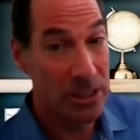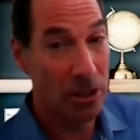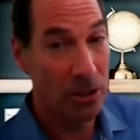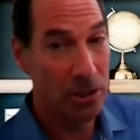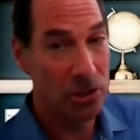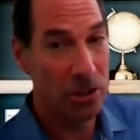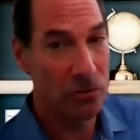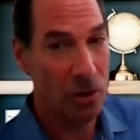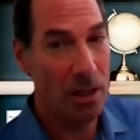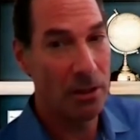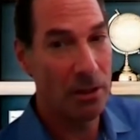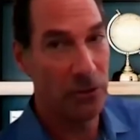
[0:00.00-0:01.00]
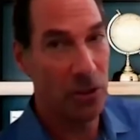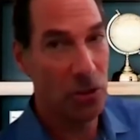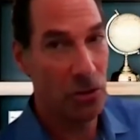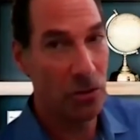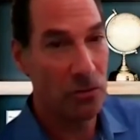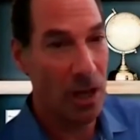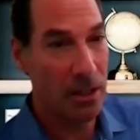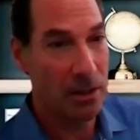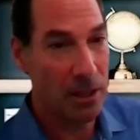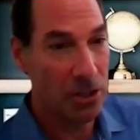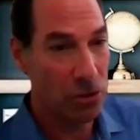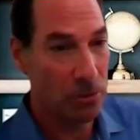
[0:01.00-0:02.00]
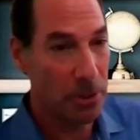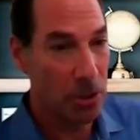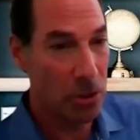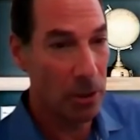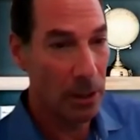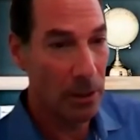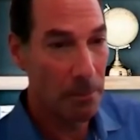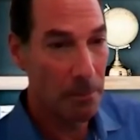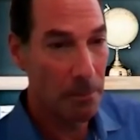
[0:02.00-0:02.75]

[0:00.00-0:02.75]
diligence on the physician side that they should be doing.